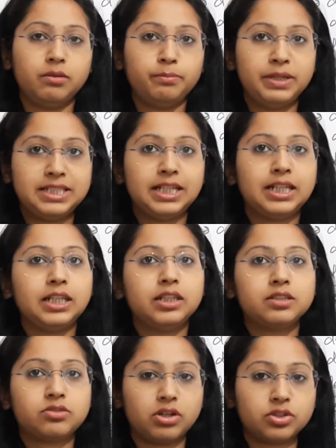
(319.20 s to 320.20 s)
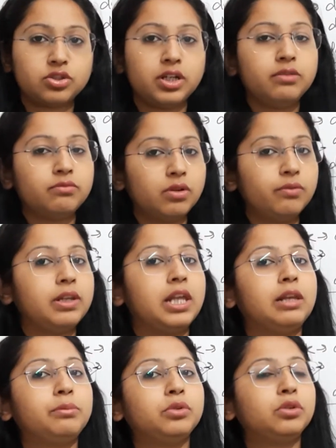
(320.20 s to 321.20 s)
Basically structure and verb will
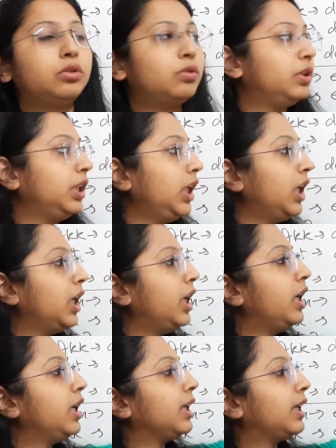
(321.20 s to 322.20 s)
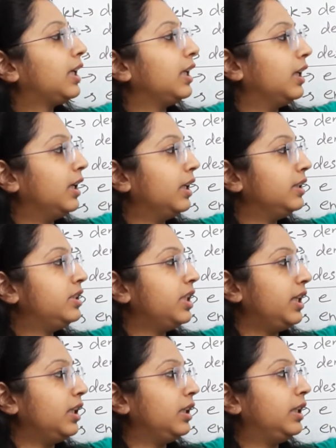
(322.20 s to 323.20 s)
help you to know the
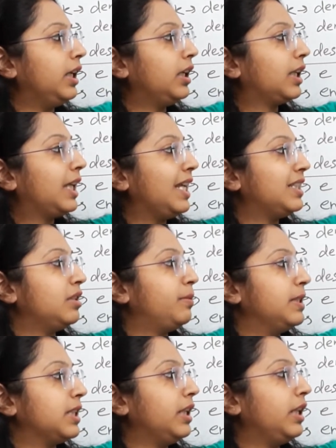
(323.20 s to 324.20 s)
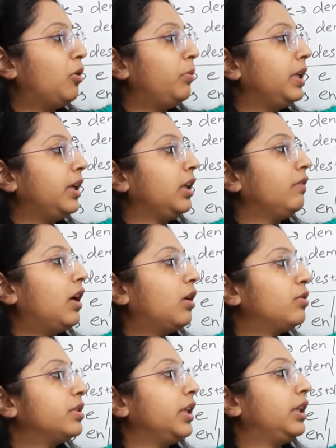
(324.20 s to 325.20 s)
that cases, basically nominative,
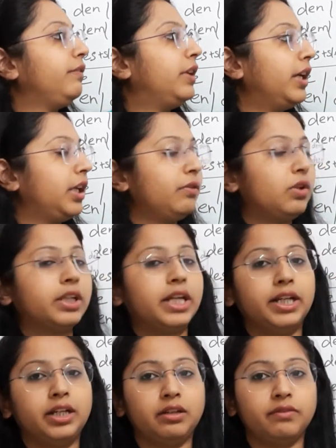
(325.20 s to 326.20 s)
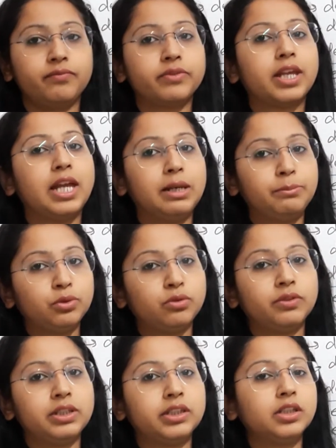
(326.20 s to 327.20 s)
accusative, dative or genitive, help you
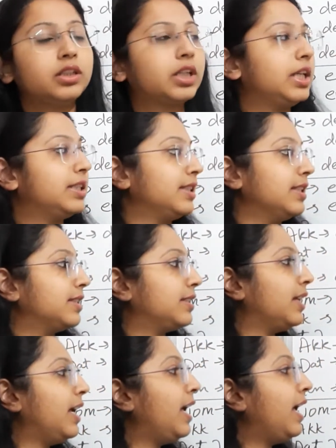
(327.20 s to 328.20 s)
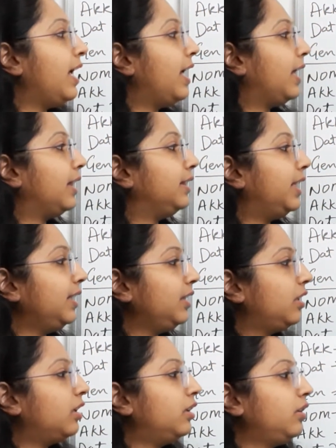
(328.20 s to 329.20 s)
to with the cases.
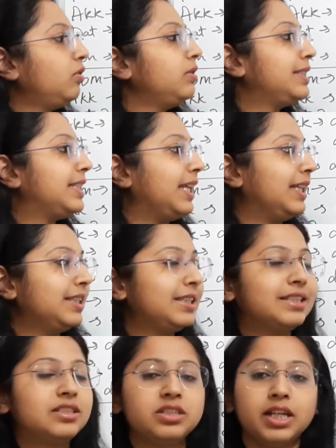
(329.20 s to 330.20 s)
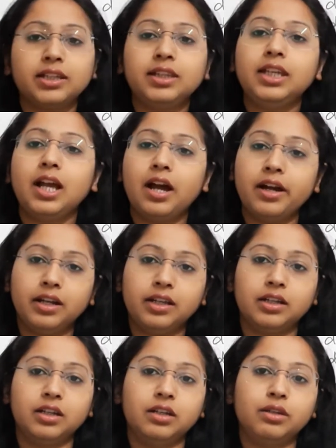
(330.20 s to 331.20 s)
Then third rule says check the
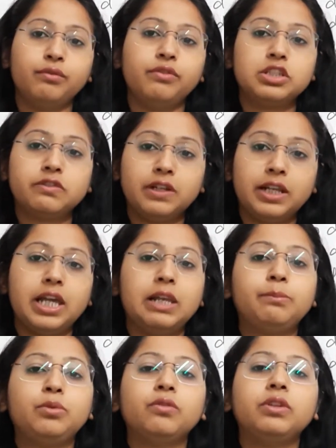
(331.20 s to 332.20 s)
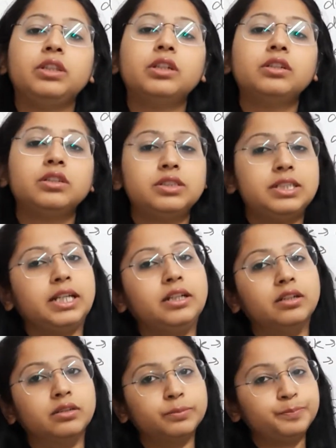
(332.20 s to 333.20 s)
article, which will help you with the gender.